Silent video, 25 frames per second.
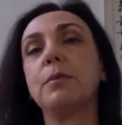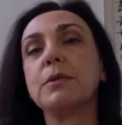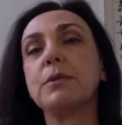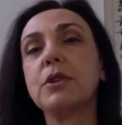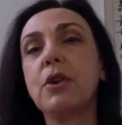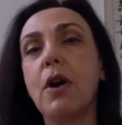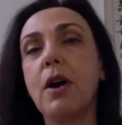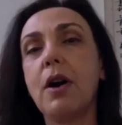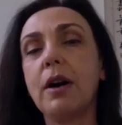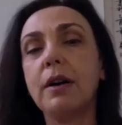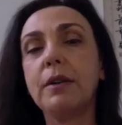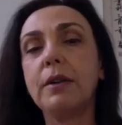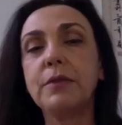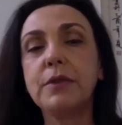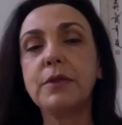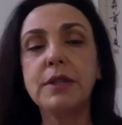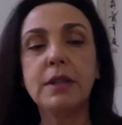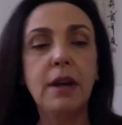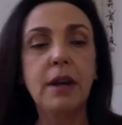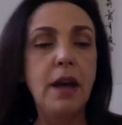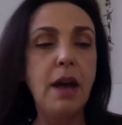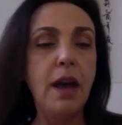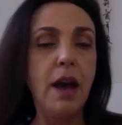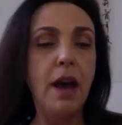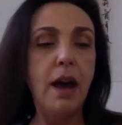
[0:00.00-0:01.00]
scarves.
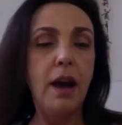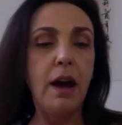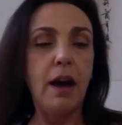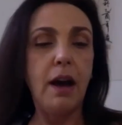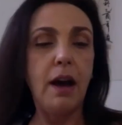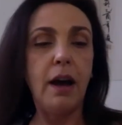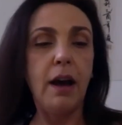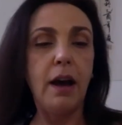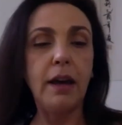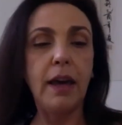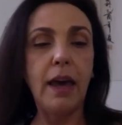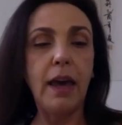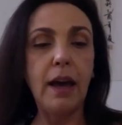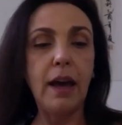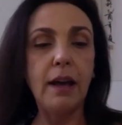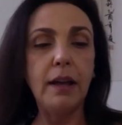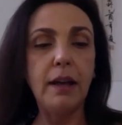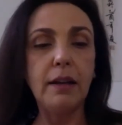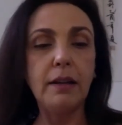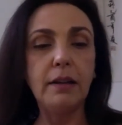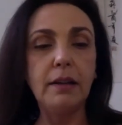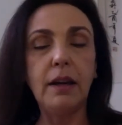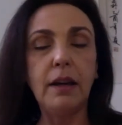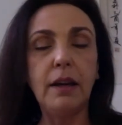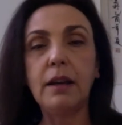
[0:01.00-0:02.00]

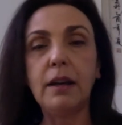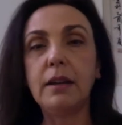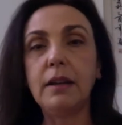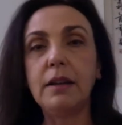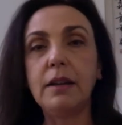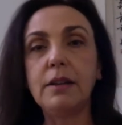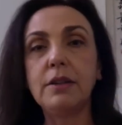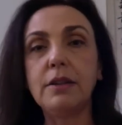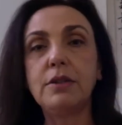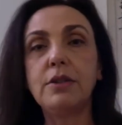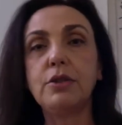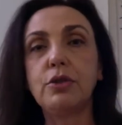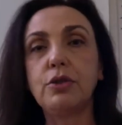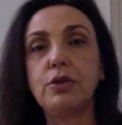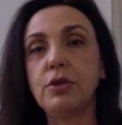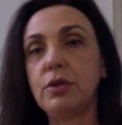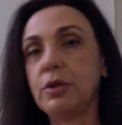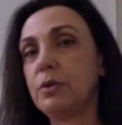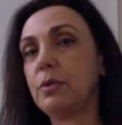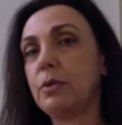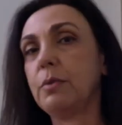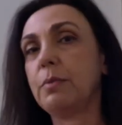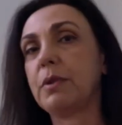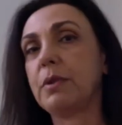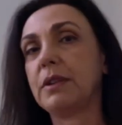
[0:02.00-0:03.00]
Again, it is
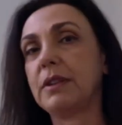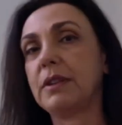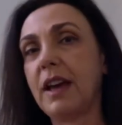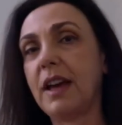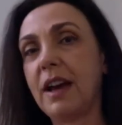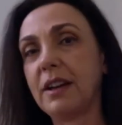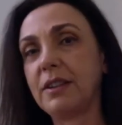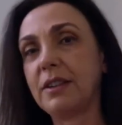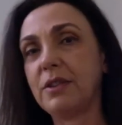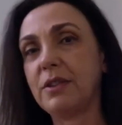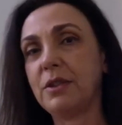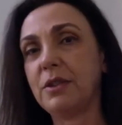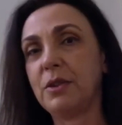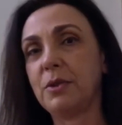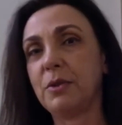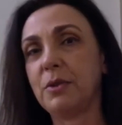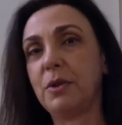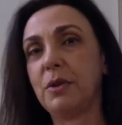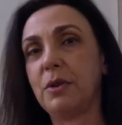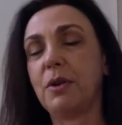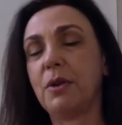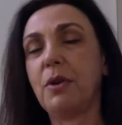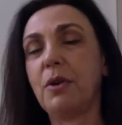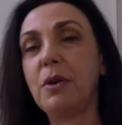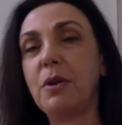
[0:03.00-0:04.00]
to protect
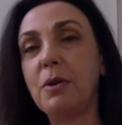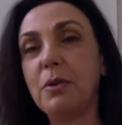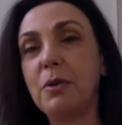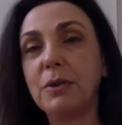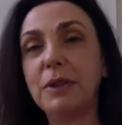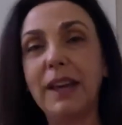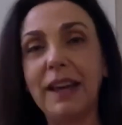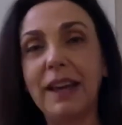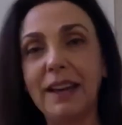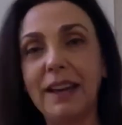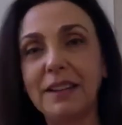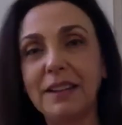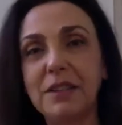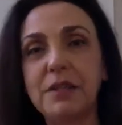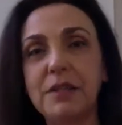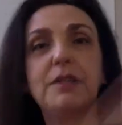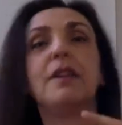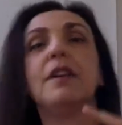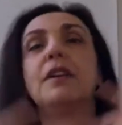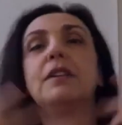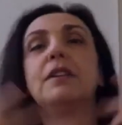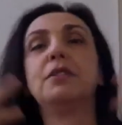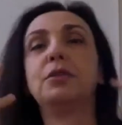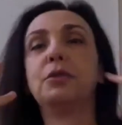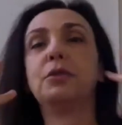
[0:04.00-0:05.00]
your own hands
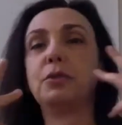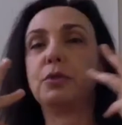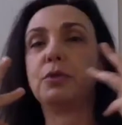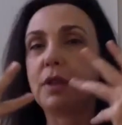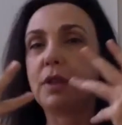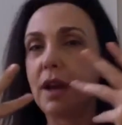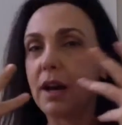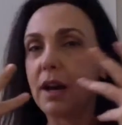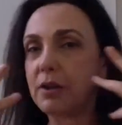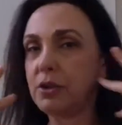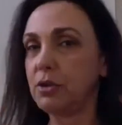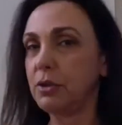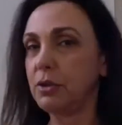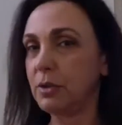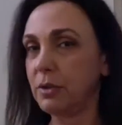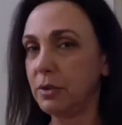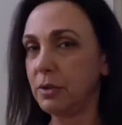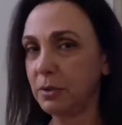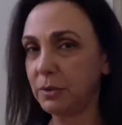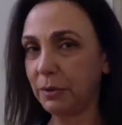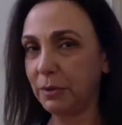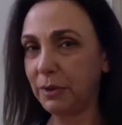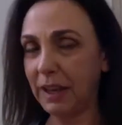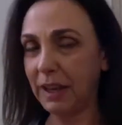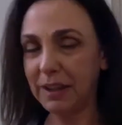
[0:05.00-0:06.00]
to touch your
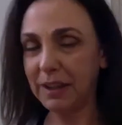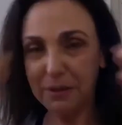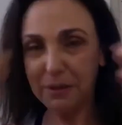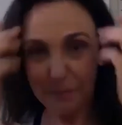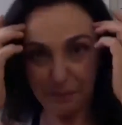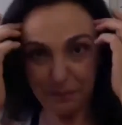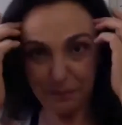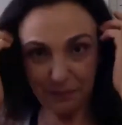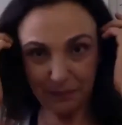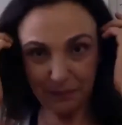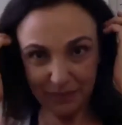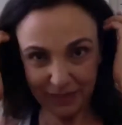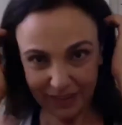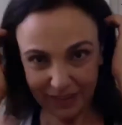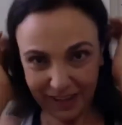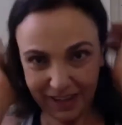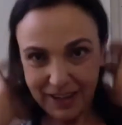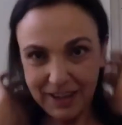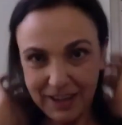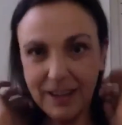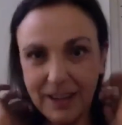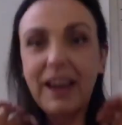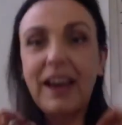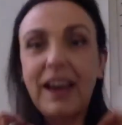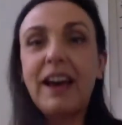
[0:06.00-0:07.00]
own face
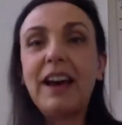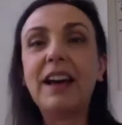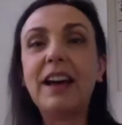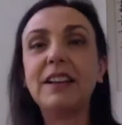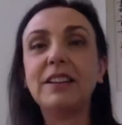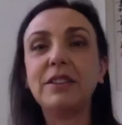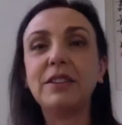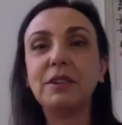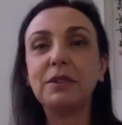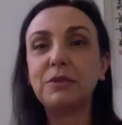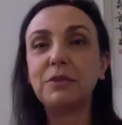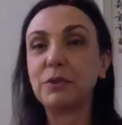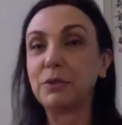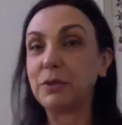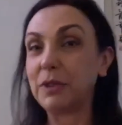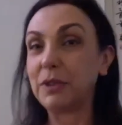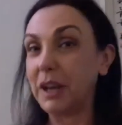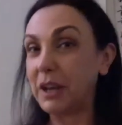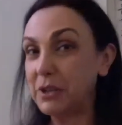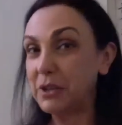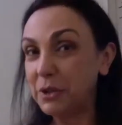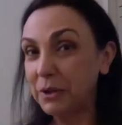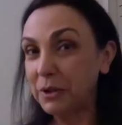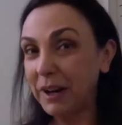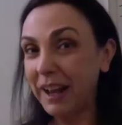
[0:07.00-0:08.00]
and to
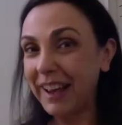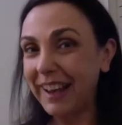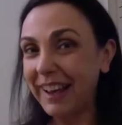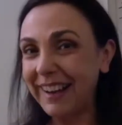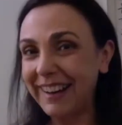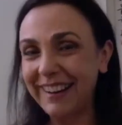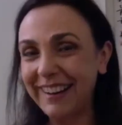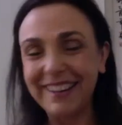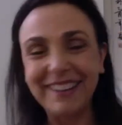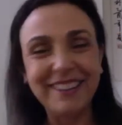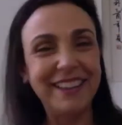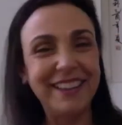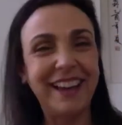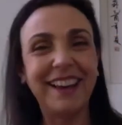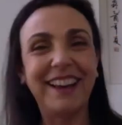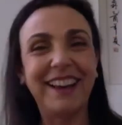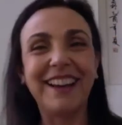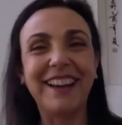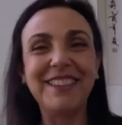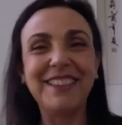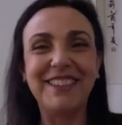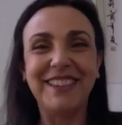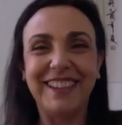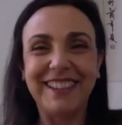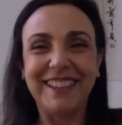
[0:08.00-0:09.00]
touch your hair like
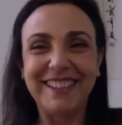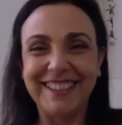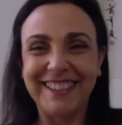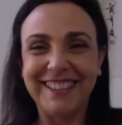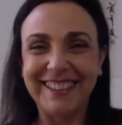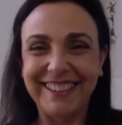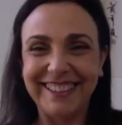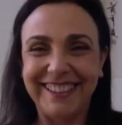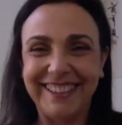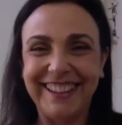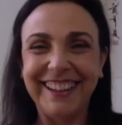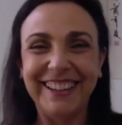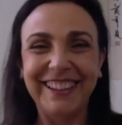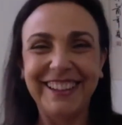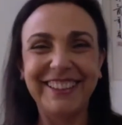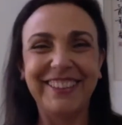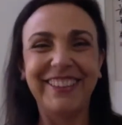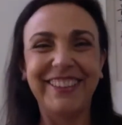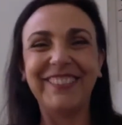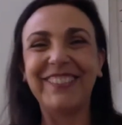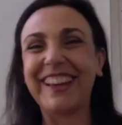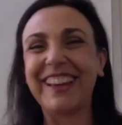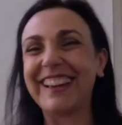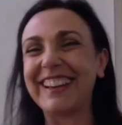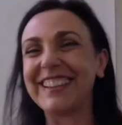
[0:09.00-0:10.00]
I just did
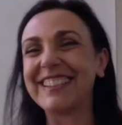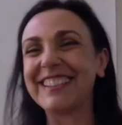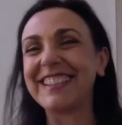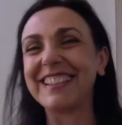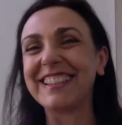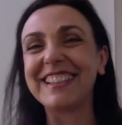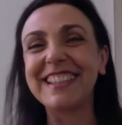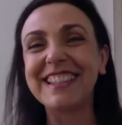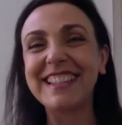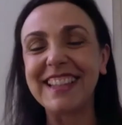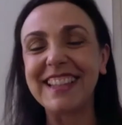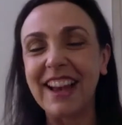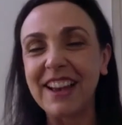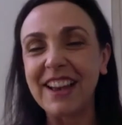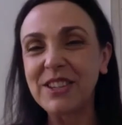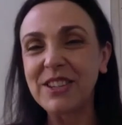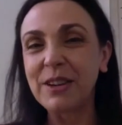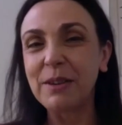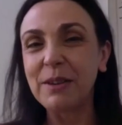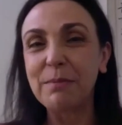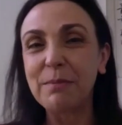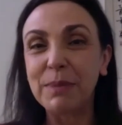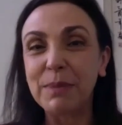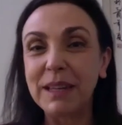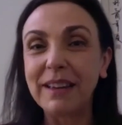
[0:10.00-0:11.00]
because it's such
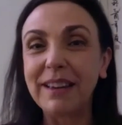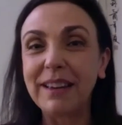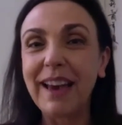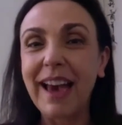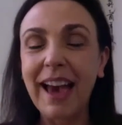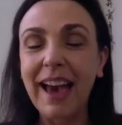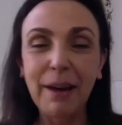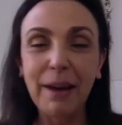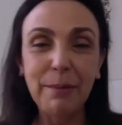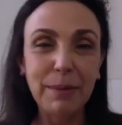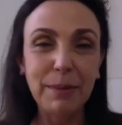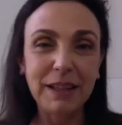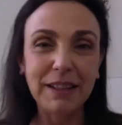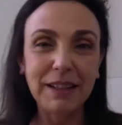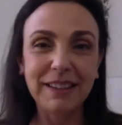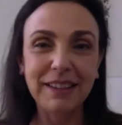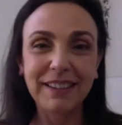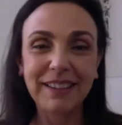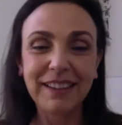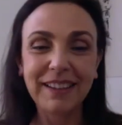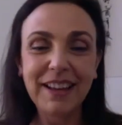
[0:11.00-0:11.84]
a big habit.